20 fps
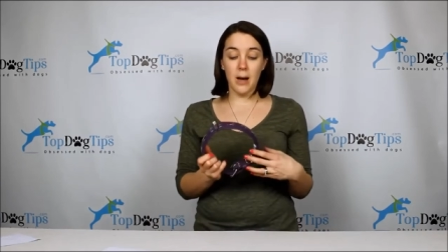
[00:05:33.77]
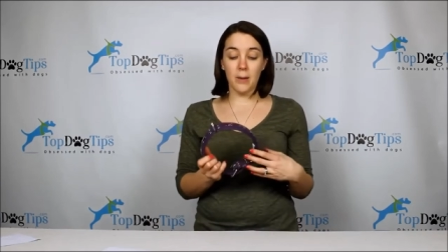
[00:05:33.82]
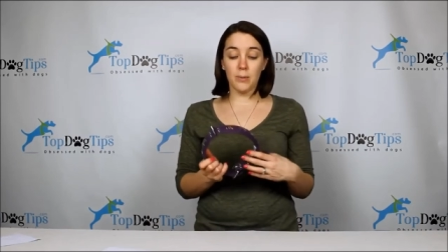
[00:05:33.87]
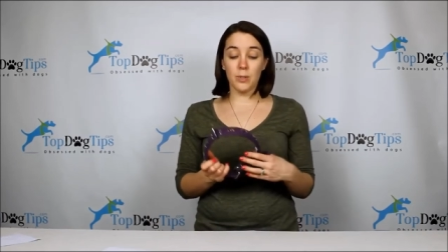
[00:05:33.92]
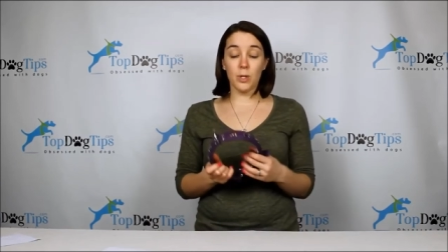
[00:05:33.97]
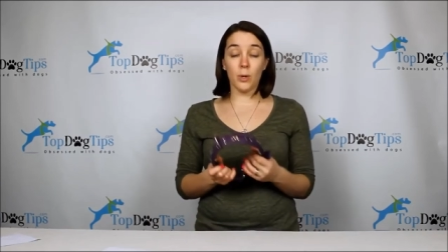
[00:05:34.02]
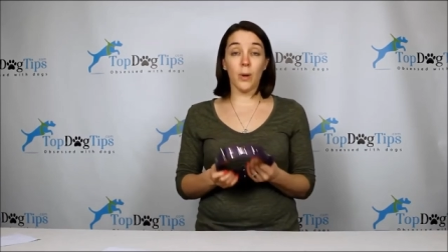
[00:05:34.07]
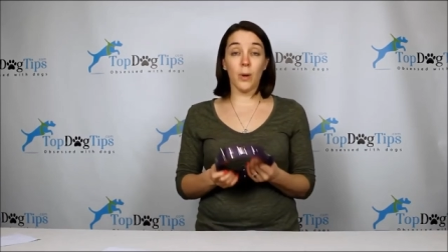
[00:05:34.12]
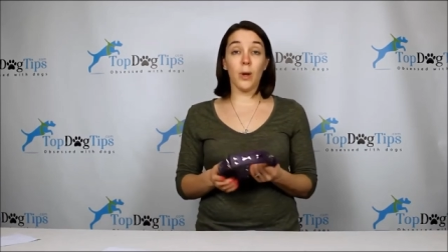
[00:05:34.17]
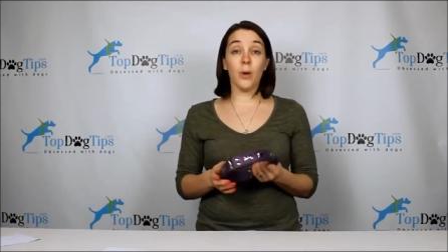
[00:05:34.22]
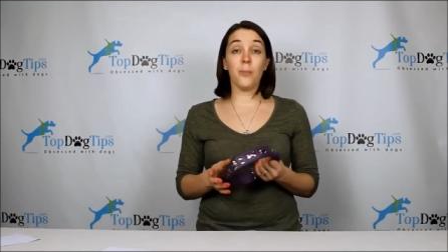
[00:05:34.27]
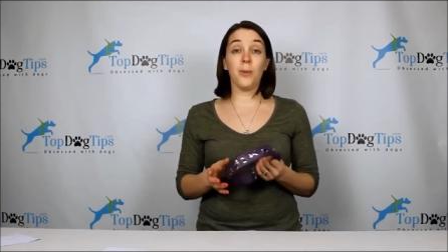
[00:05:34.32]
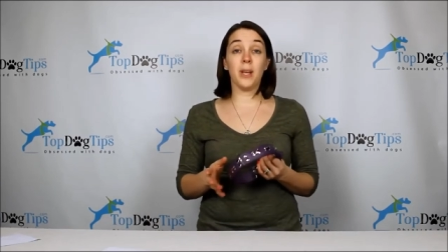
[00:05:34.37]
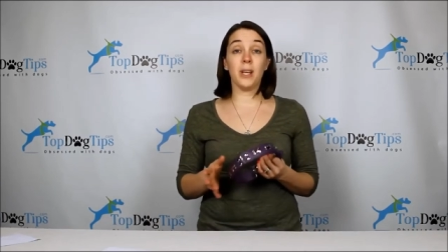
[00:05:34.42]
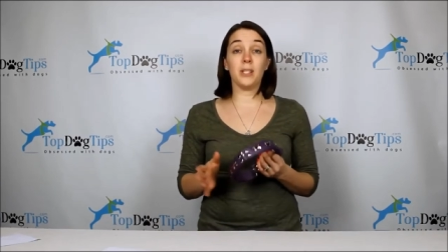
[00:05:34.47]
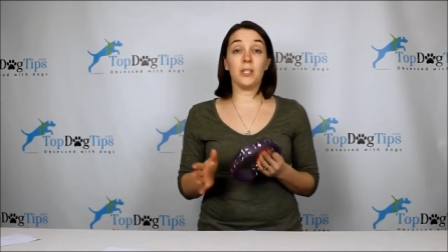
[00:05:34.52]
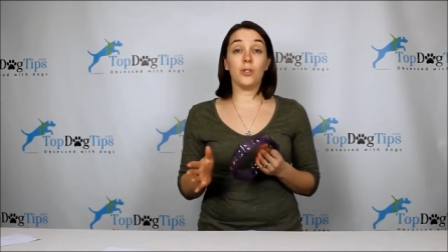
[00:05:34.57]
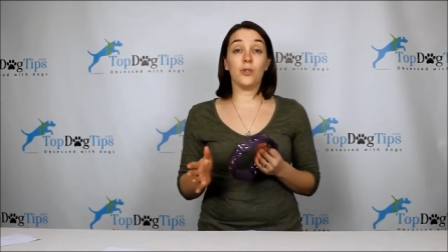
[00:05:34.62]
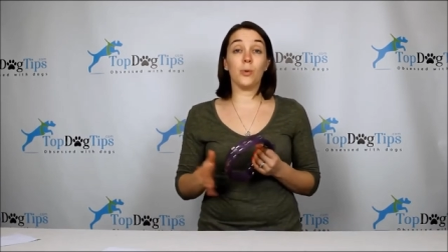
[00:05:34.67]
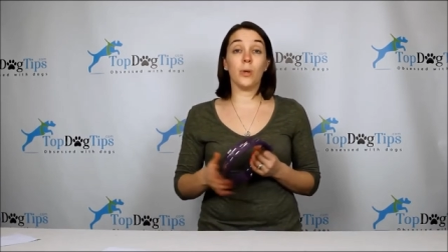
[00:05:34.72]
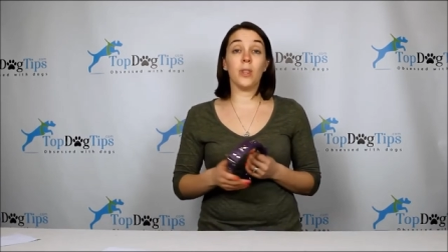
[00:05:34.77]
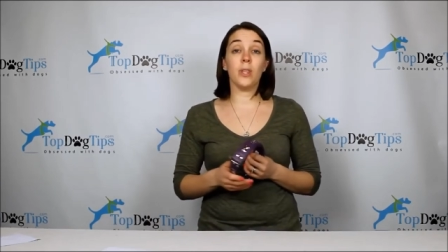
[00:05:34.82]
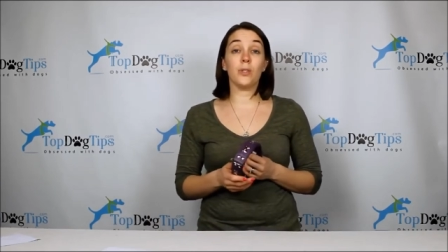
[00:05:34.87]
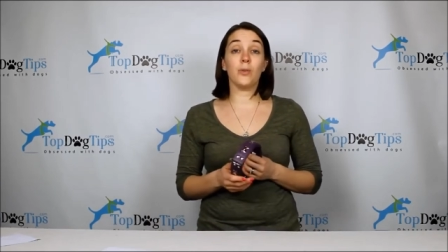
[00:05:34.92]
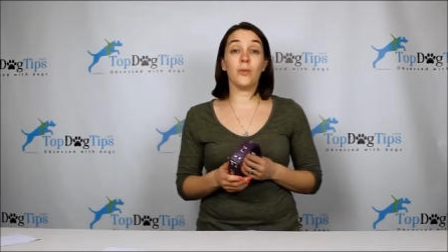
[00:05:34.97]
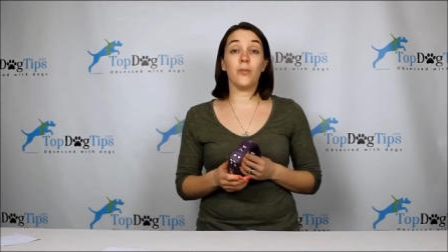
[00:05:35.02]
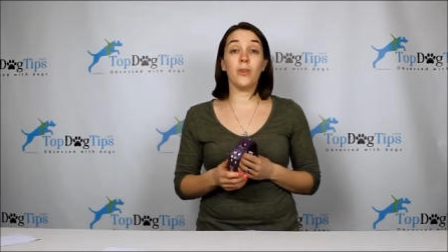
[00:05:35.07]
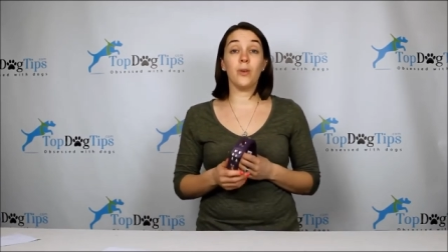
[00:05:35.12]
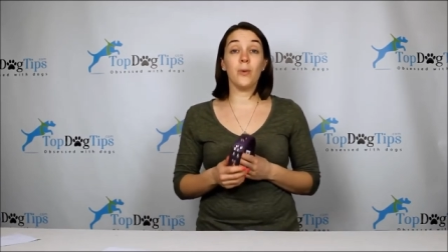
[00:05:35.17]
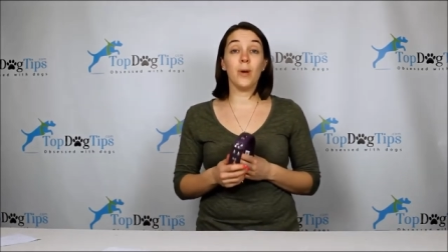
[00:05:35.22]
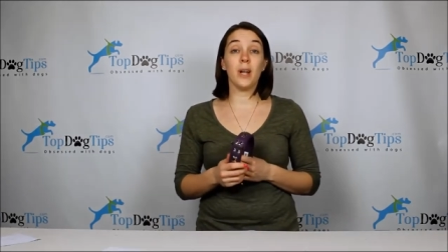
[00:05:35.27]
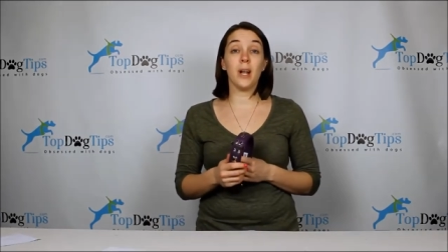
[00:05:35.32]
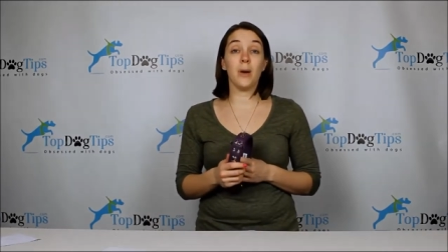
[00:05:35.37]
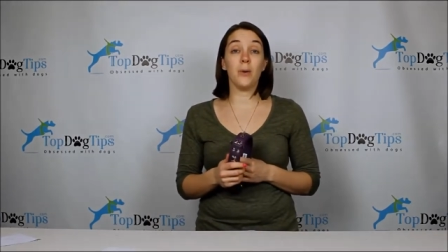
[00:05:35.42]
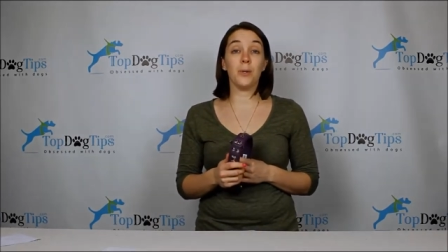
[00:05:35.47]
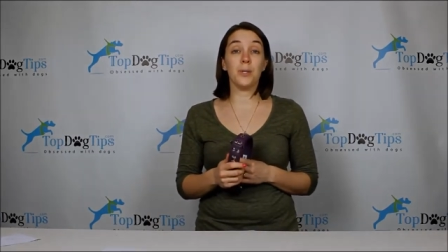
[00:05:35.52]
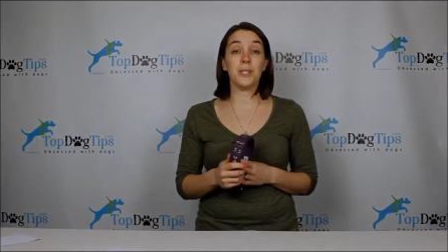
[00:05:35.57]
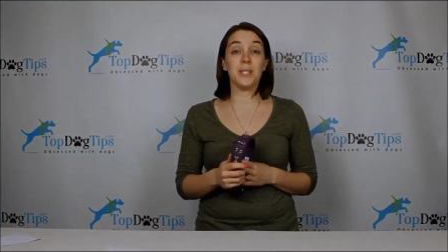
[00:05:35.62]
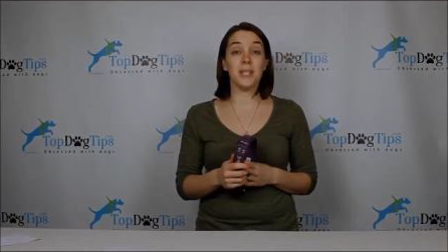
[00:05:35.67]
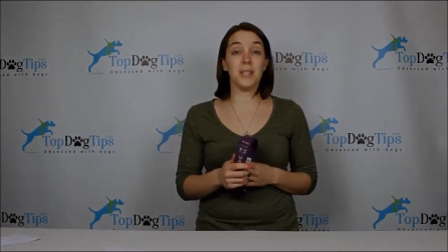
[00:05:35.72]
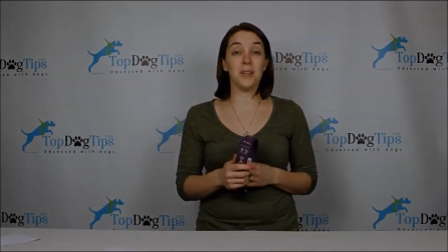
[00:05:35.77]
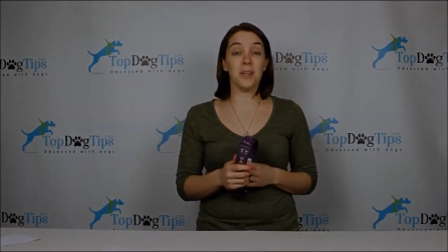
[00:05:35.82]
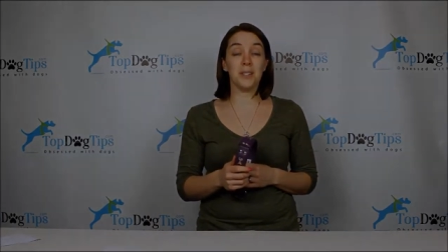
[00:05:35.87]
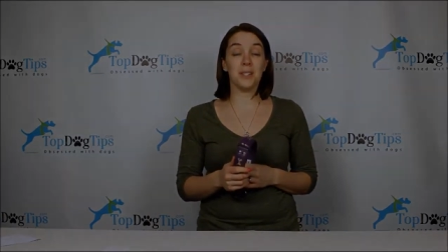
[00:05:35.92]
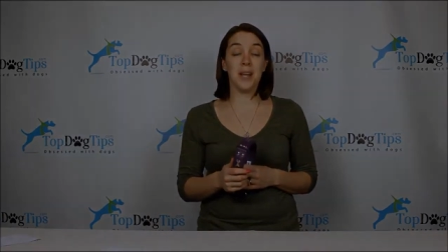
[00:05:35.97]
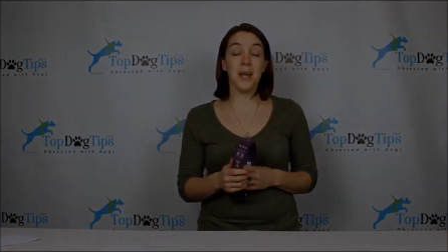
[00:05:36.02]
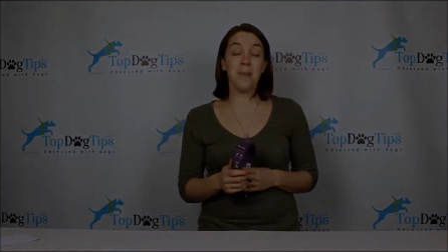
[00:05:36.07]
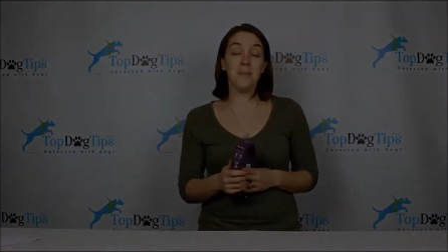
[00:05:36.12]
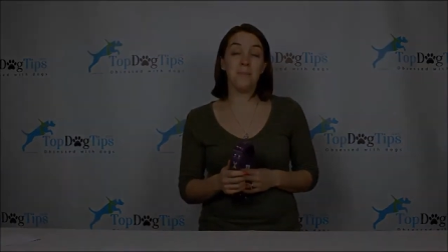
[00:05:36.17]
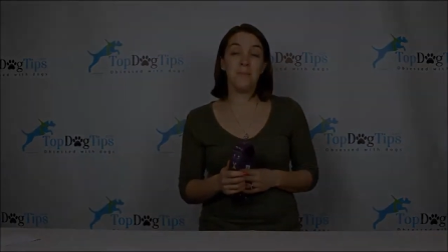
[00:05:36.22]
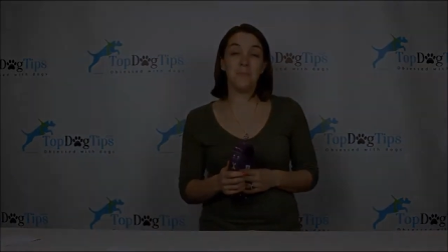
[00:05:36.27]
So I hope you guys enjoyed this review, and I'll see you next time.